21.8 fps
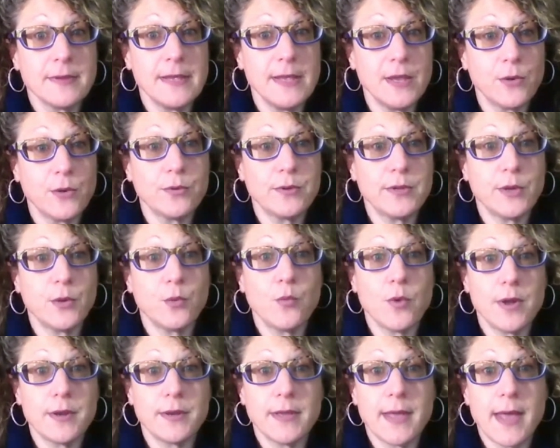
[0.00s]

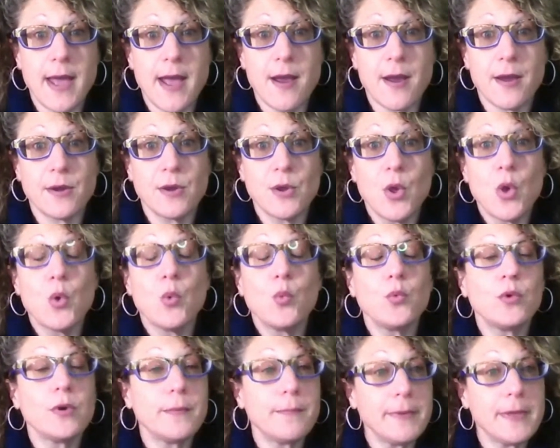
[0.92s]
equaling 1 carat
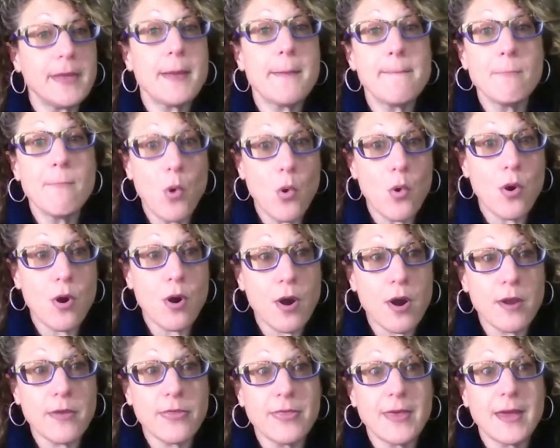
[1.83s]
will be
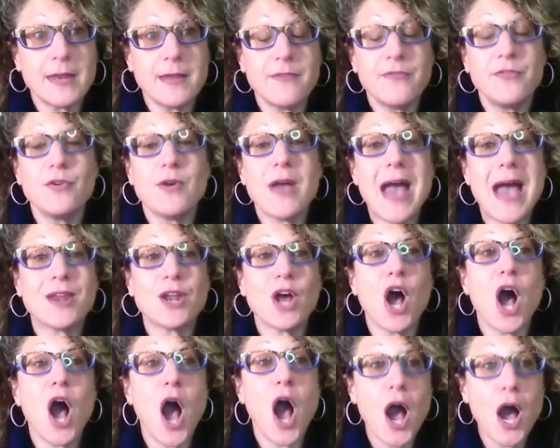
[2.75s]
more than if you had
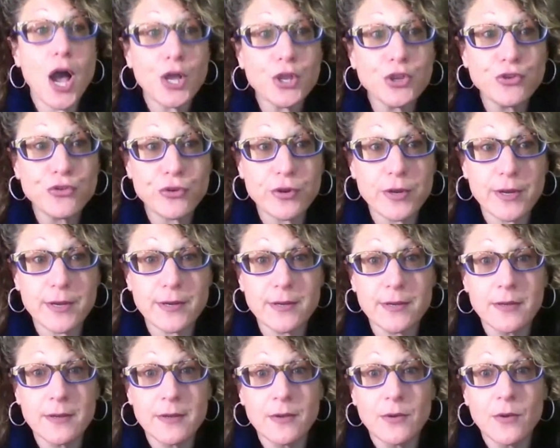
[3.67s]

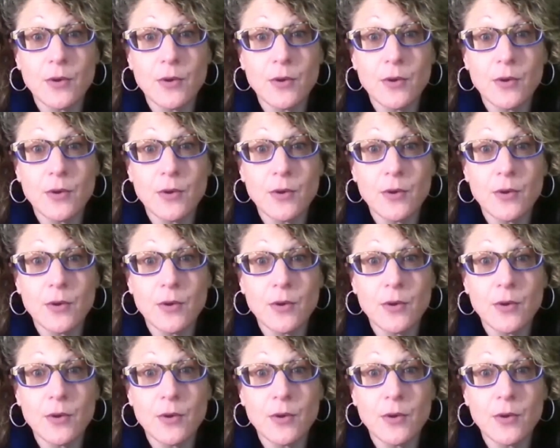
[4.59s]
100